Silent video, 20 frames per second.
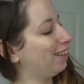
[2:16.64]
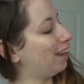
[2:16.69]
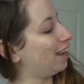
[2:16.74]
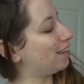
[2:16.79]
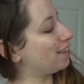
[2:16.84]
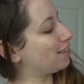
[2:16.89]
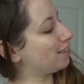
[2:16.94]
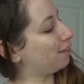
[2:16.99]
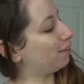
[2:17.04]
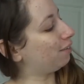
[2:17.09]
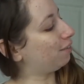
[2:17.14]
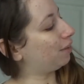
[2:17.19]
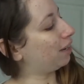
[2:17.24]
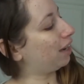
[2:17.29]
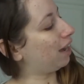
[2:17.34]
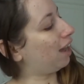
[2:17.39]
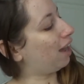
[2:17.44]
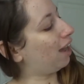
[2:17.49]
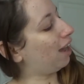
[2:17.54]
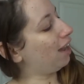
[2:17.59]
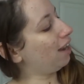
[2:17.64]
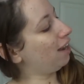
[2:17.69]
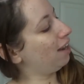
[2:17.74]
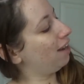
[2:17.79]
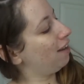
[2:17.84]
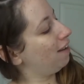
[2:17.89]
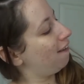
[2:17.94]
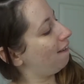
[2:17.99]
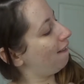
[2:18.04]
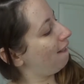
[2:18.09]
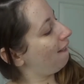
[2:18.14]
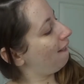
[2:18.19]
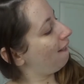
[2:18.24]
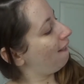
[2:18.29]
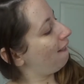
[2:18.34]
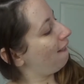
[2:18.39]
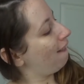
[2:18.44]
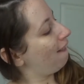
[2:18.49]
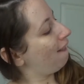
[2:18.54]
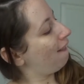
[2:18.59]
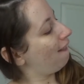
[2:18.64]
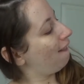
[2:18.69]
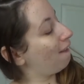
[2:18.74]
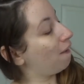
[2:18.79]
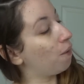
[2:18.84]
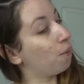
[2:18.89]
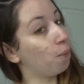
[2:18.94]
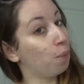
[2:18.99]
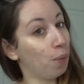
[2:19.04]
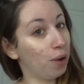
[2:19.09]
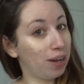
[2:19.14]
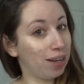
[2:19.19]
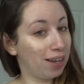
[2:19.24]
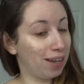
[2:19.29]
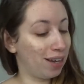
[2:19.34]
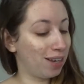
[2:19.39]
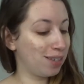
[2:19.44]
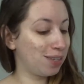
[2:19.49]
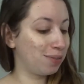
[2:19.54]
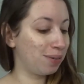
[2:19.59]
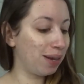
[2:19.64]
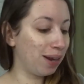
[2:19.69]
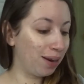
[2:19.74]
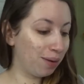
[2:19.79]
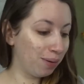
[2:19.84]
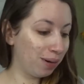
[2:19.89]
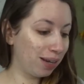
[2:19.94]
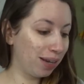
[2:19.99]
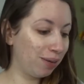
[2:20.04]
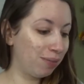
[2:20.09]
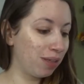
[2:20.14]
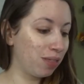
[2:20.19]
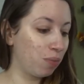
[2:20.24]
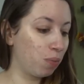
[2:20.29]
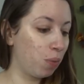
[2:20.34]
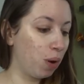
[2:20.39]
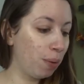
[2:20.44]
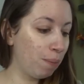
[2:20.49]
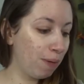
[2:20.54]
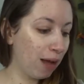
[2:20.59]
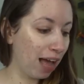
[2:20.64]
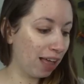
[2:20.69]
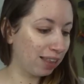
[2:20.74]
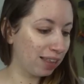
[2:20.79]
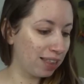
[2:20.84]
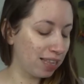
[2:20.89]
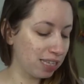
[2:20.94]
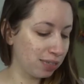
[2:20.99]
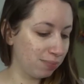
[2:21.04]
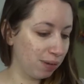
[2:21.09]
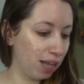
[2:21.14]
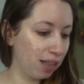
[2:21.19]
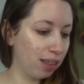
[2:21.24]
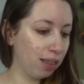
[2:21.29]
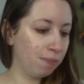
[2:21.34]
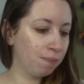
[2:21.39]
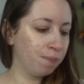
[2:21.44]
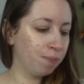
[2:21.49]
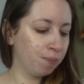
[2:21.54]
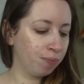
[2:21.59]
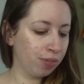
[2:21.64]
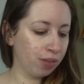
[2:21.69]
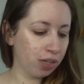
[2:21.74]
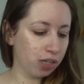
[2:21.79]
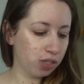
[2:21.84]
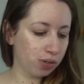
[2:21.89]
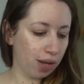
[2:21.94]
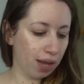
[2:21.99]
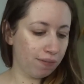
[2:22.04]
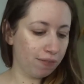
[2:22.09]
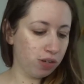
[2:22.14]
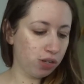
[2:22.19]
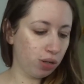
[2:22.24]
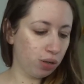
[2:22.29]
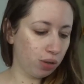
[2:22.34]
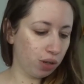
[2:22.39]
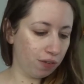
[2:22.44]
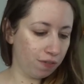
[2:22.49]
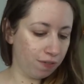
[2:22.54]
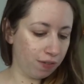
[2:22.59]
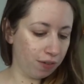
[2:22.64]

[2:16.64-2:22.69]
okay, so we got one. So we are working with one palette this month. So I have a total of